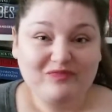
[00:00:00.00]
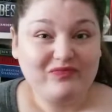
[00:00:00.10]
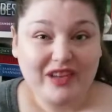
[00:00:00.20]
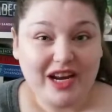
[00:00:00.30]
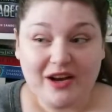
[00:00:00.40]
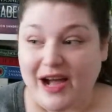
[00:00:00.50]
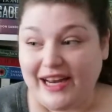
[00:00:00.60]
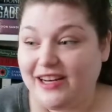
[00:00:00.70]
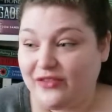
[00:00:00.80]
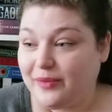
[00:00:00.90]
you know, I
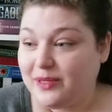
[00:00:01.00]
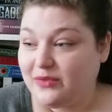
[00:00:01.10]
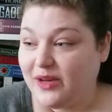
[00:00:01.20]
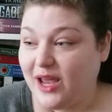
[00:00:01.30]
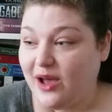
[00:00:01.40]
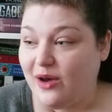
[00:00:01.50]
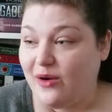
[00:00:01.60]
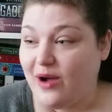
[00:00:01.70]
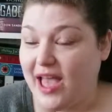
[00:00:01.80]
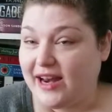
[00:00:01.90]
need to film this
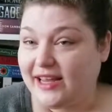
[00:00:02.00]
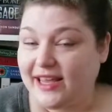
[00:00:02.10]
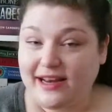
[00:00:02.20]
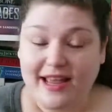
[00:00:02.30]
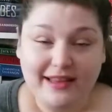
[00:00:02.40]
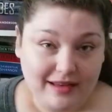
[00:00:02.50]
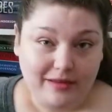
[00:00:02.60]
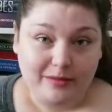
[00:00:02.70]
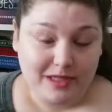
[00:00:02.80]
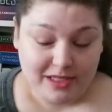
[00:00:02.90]
video and I can't tell
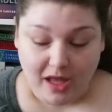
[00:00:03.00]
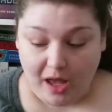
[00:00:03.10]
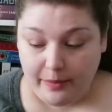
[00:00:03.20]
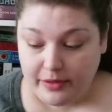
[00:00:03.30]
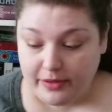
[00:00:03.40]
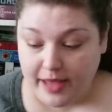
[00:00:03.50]
them to stop.